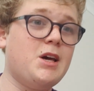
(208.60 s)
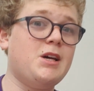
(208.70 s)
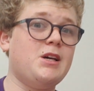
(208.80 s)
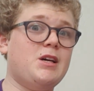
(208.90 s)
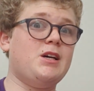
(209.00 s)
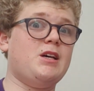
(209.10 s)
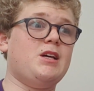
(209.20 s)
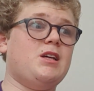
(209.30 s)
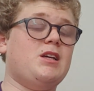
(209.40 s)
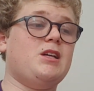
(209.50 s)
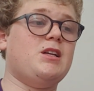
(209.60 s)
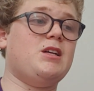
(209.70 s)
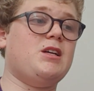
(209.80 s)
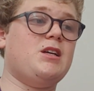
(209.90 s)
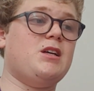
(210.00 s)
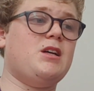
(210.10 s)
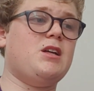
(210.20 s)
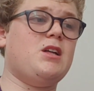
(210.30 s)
Nobody speaks.